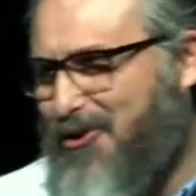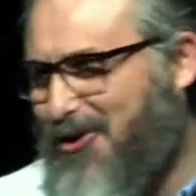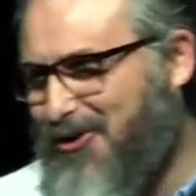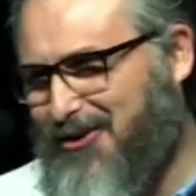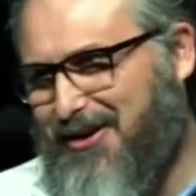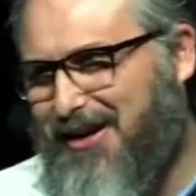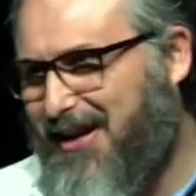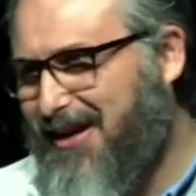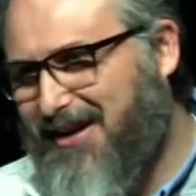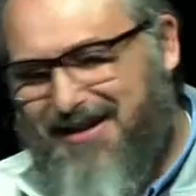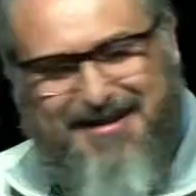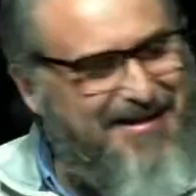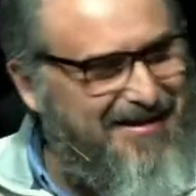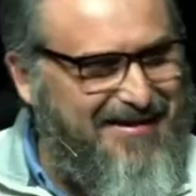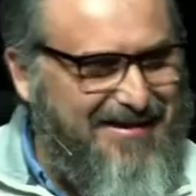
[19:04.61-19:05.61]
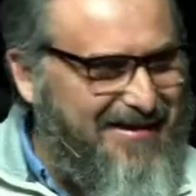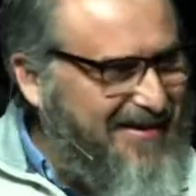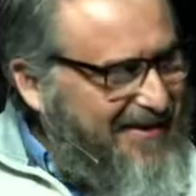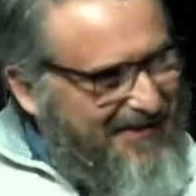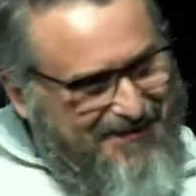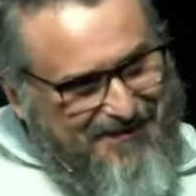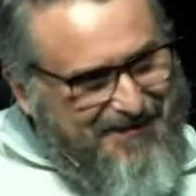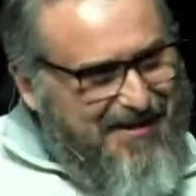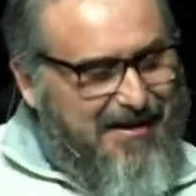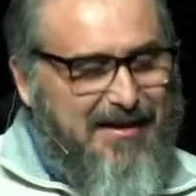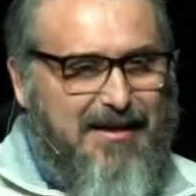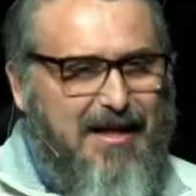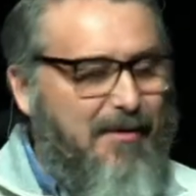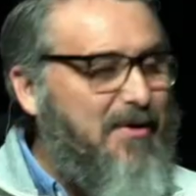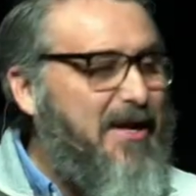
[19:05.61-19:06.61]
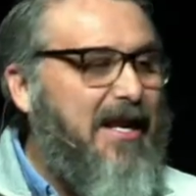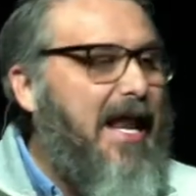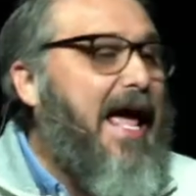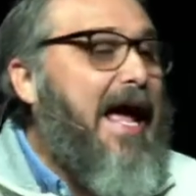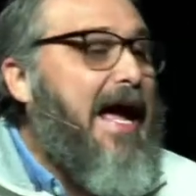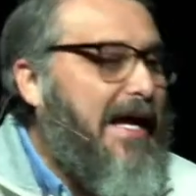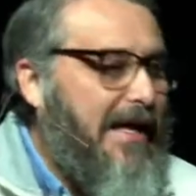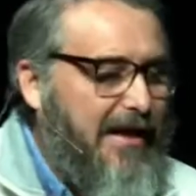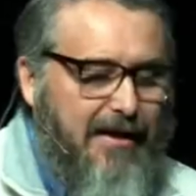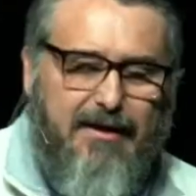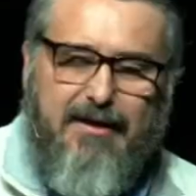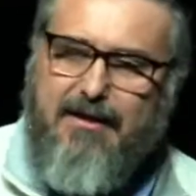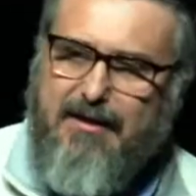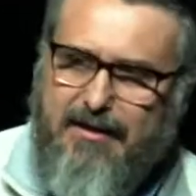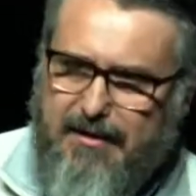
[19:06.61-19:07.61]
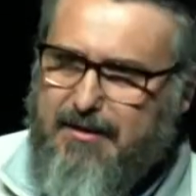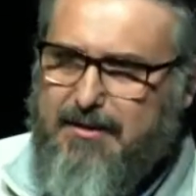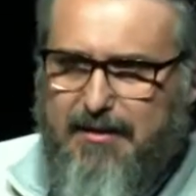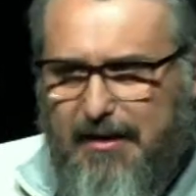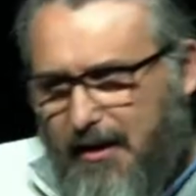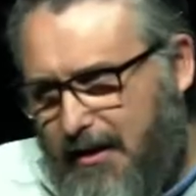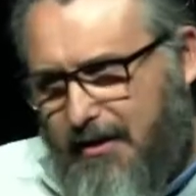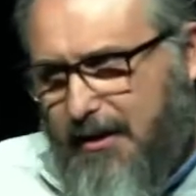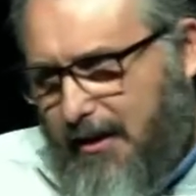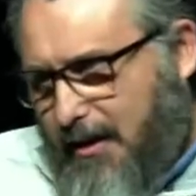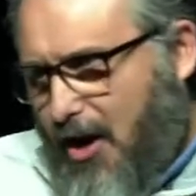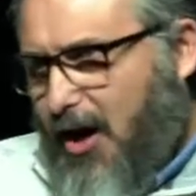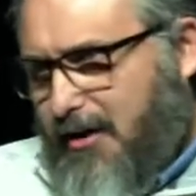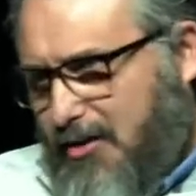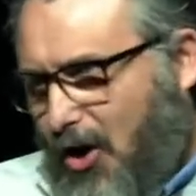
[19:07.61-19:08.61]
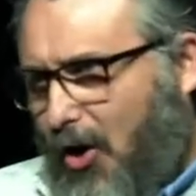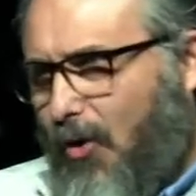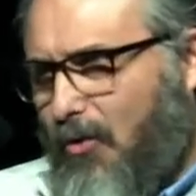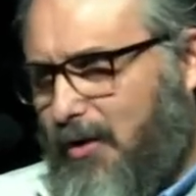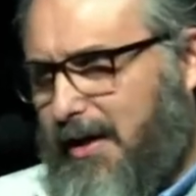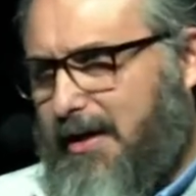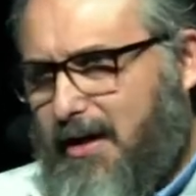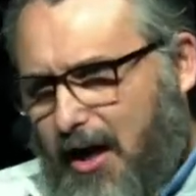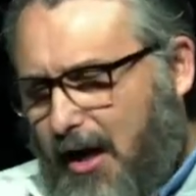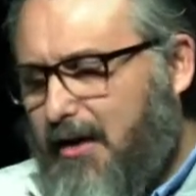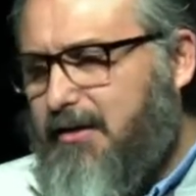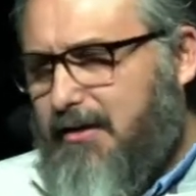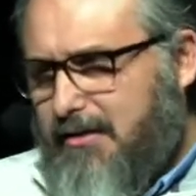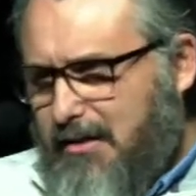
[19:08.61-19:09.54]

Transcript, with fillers: how in the world? Because it's just, I mean, lying is, uh, God's holy.